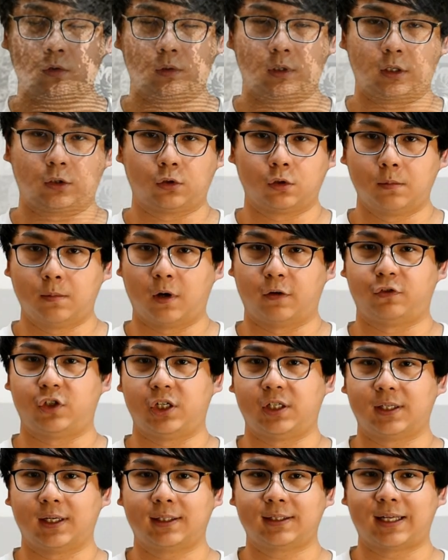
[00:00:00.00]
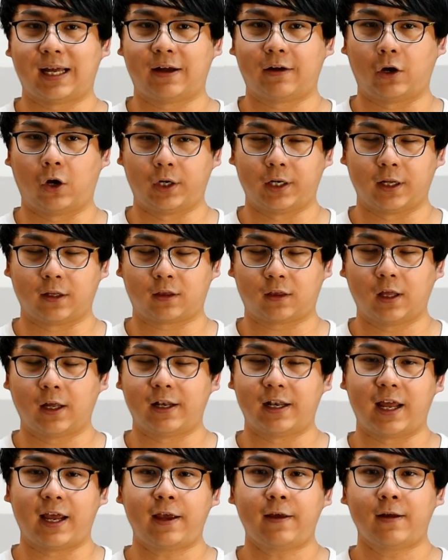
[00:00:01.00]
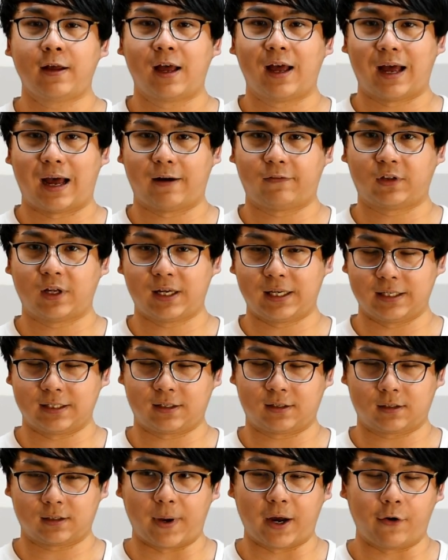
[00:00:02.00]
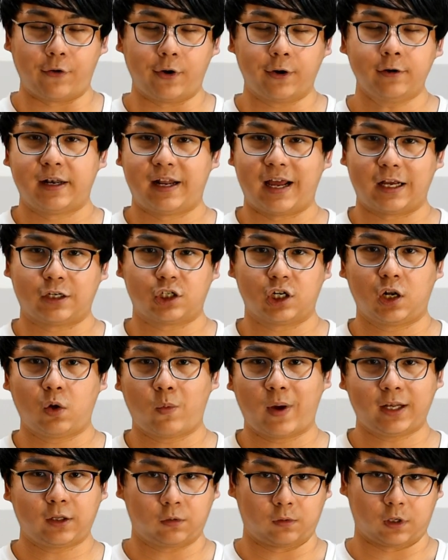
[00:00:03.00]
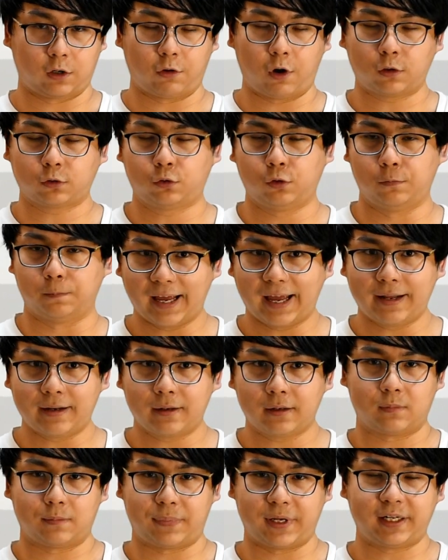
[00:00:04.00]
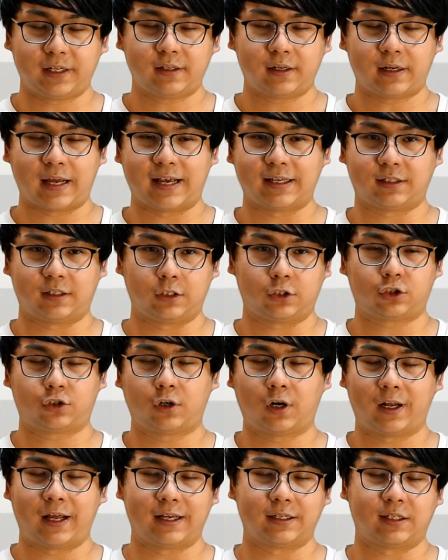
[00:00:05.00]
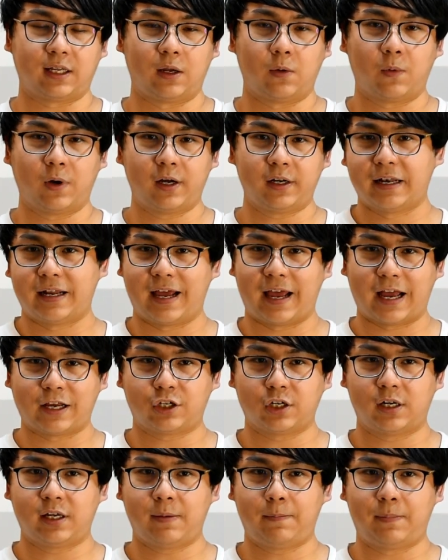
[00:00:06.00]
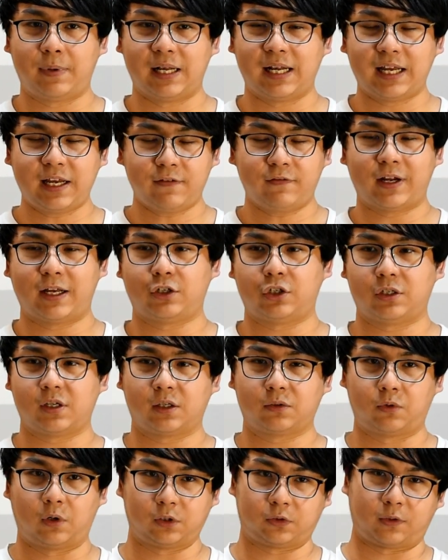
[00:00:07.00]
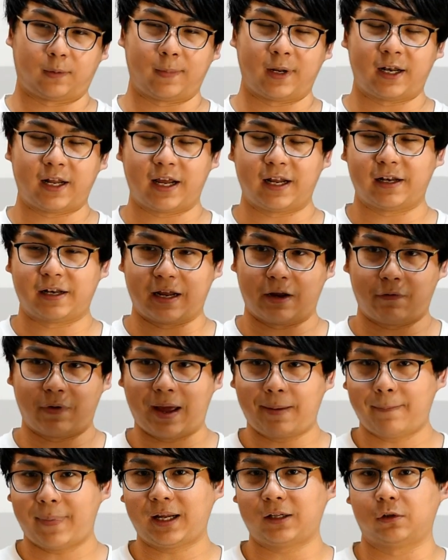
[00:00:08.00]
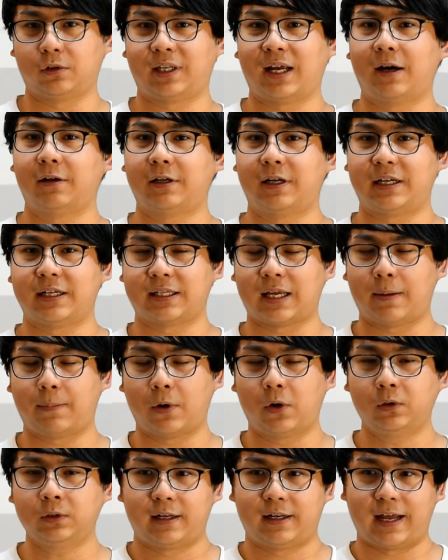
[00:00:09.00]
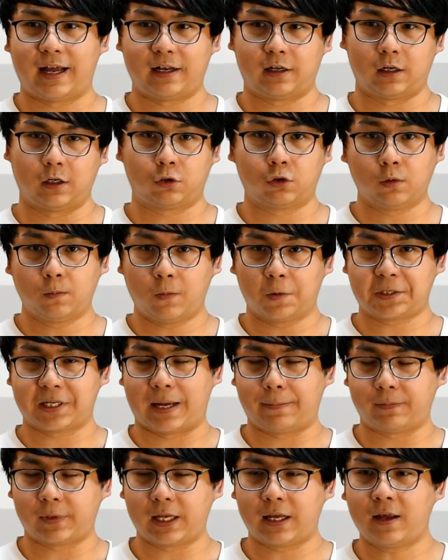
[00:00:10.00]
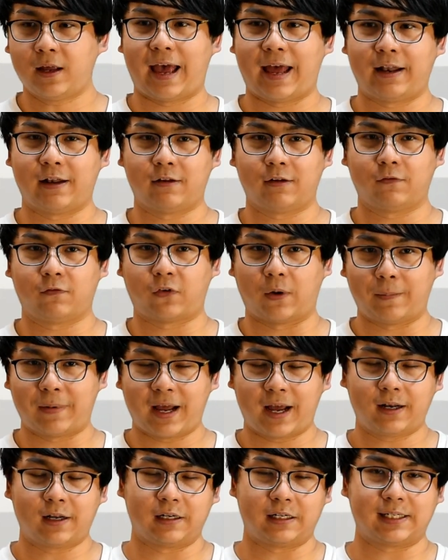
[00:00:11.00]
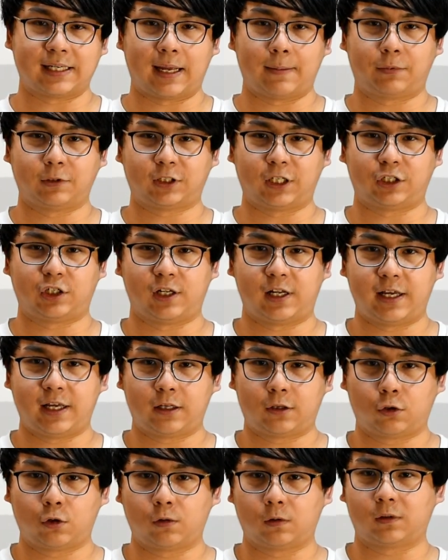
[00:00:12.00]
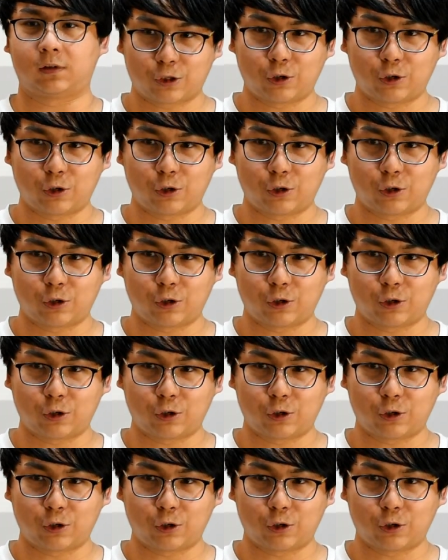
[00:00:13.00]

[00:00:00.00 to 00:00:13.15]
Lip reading: to the tomb of Jesus on the third day after his burial, they actually went to the wrong tomb, and being as distraught as they were, they actually believed that Jesus rose from the dead. They ran back to tell the disciples that the tomb was empty, and from there the disciples actually took